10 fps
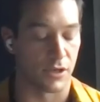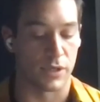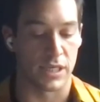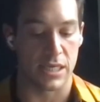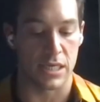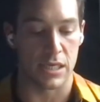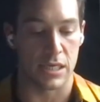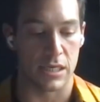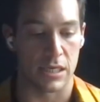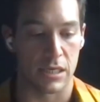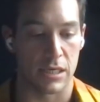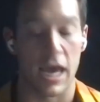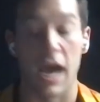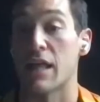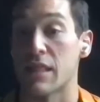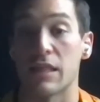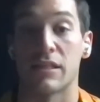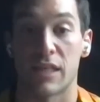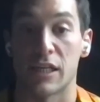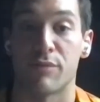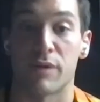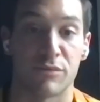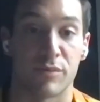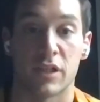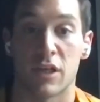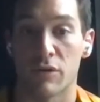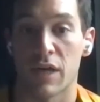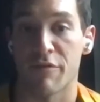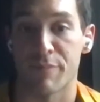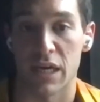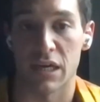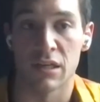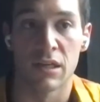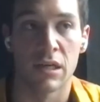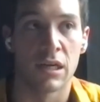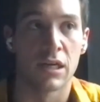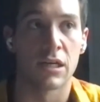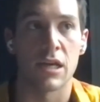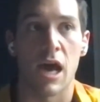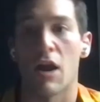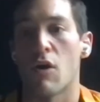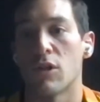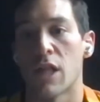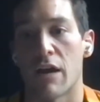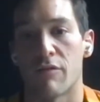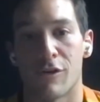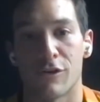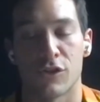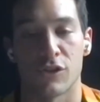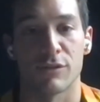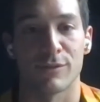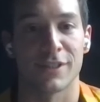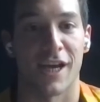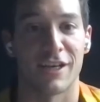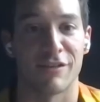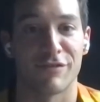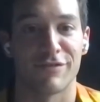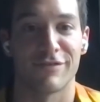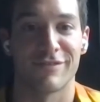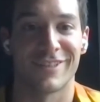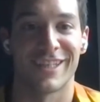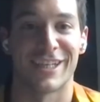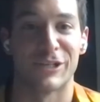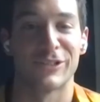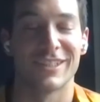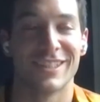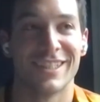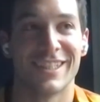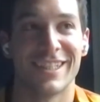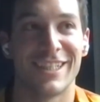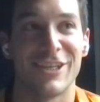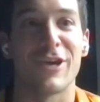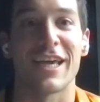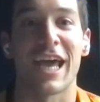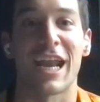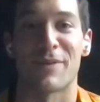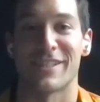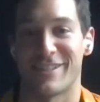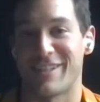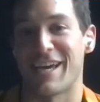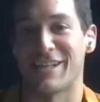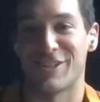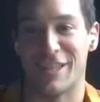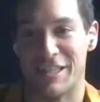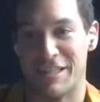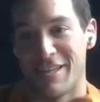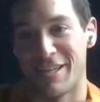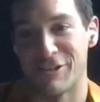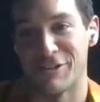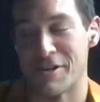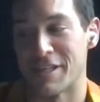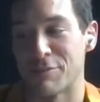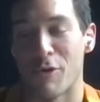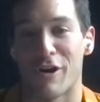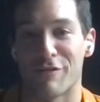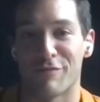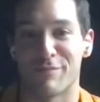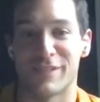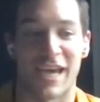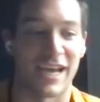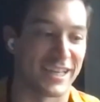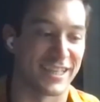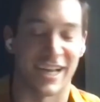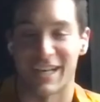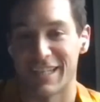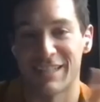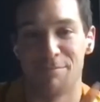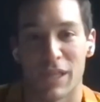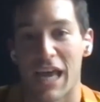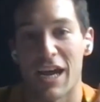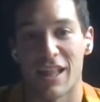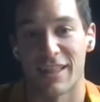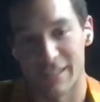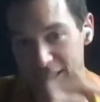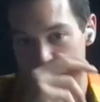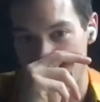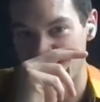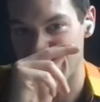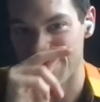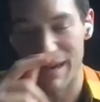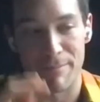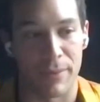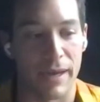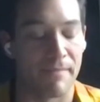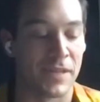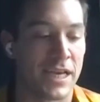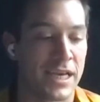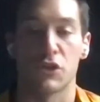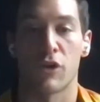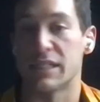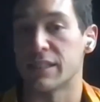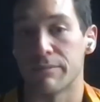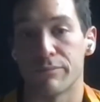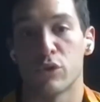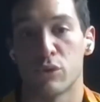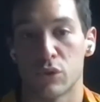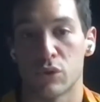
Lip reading: so and then stage management, gave me not a whole lot of rehearsal. It was kind of, you can get up on stage during this part of tech and kind of play on the set a little bit, but it wasn't crazy, which